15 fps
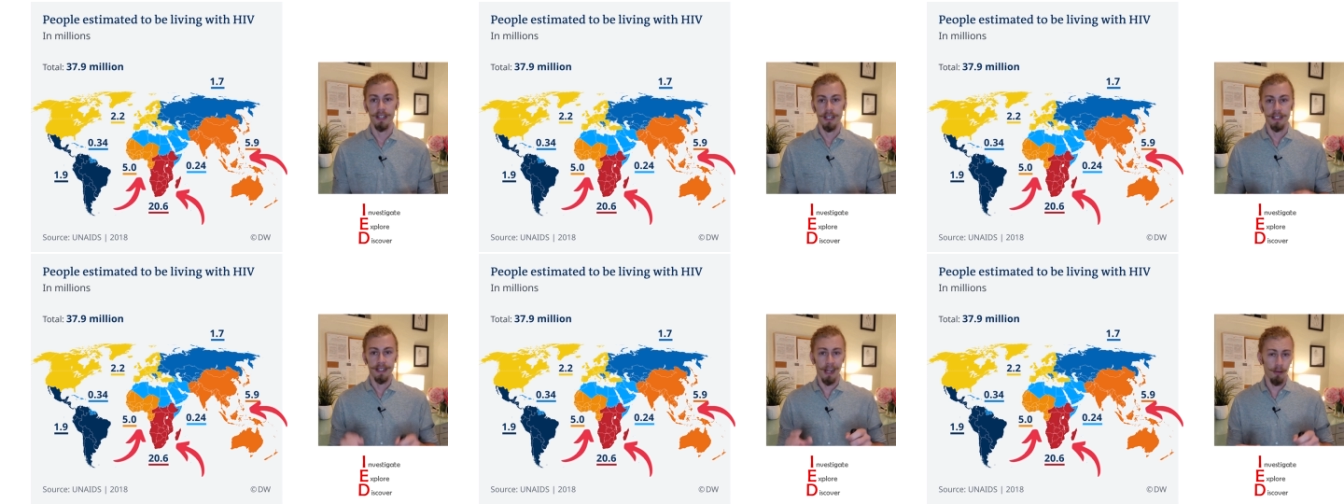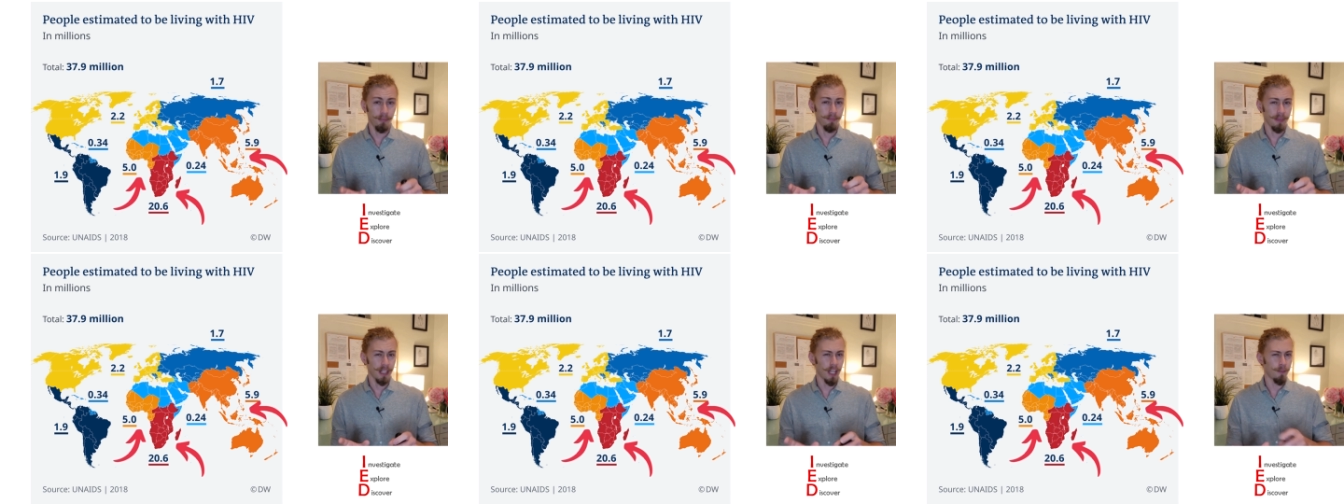Now,
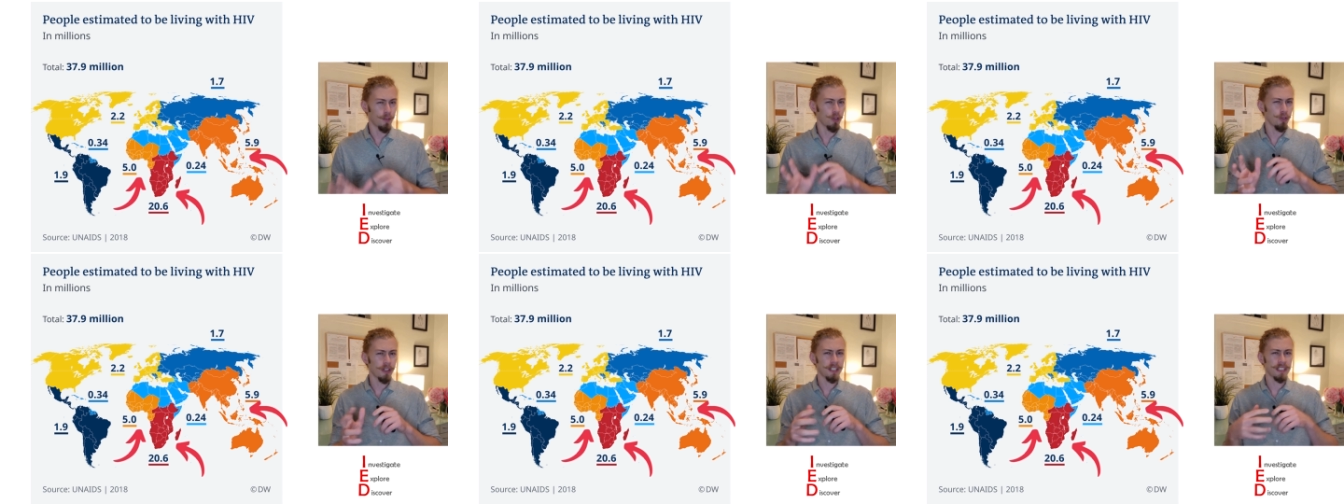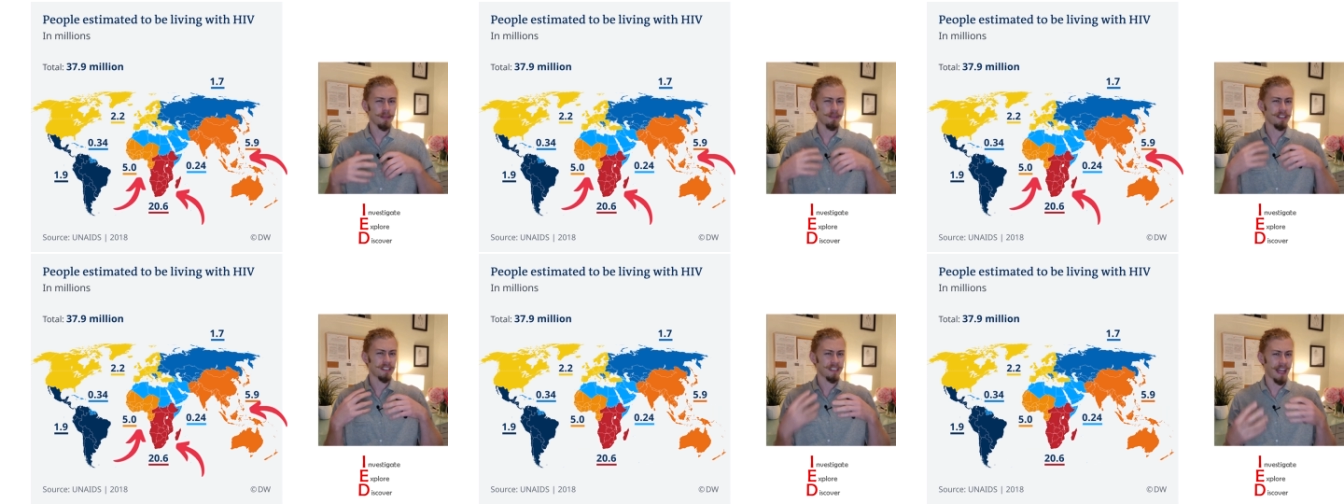if you look at some
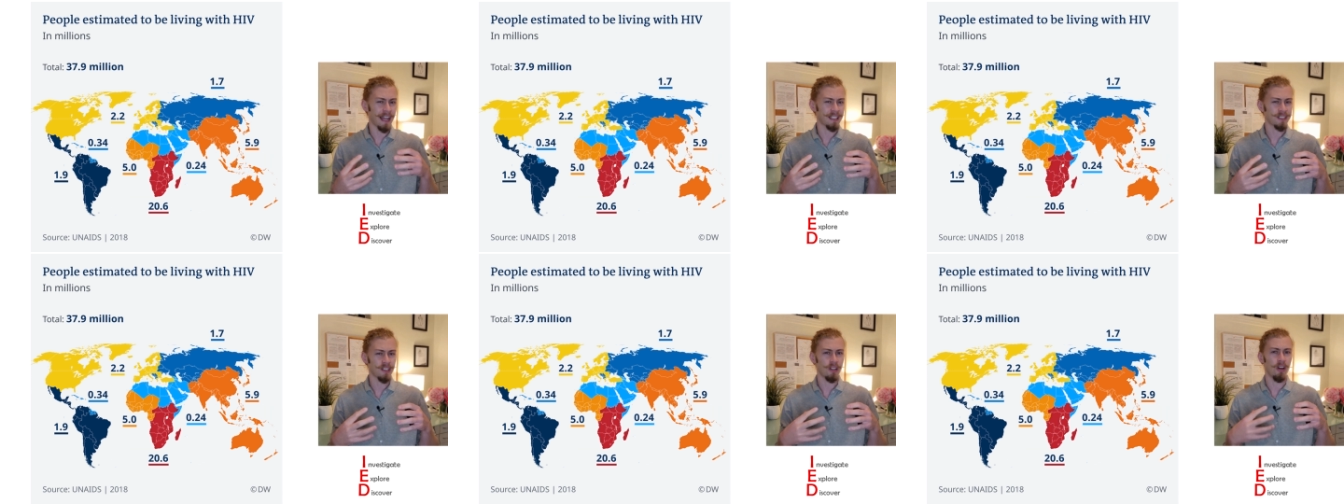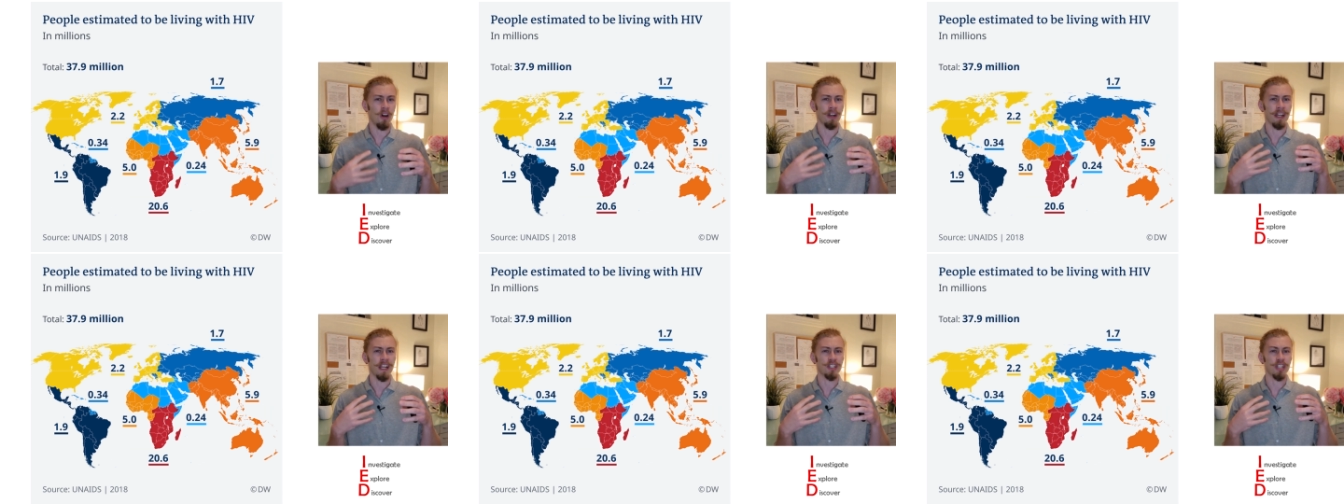of the stats
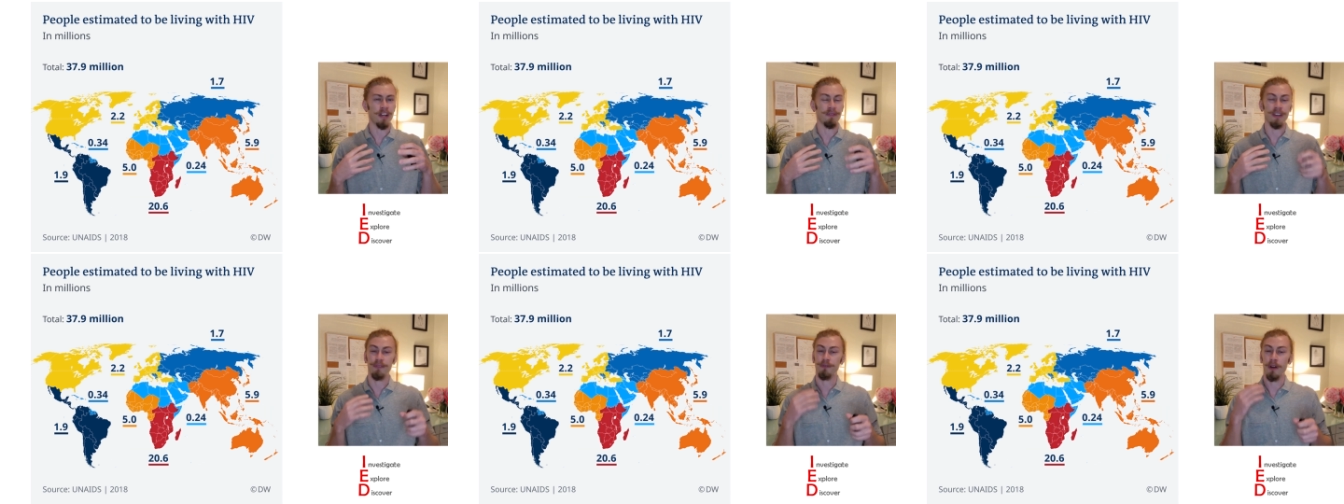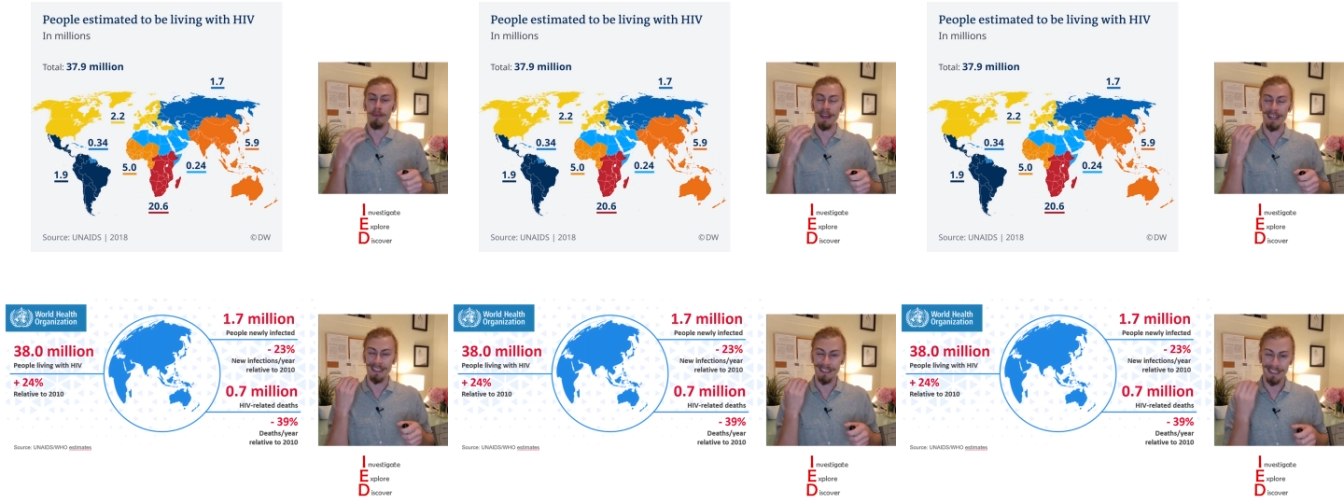on HIV from
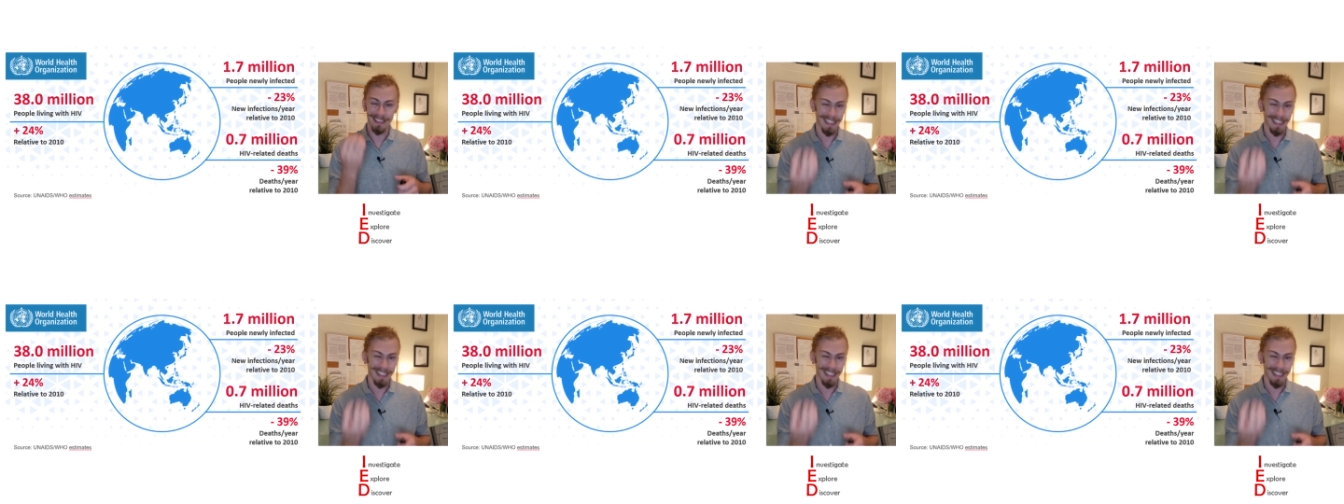a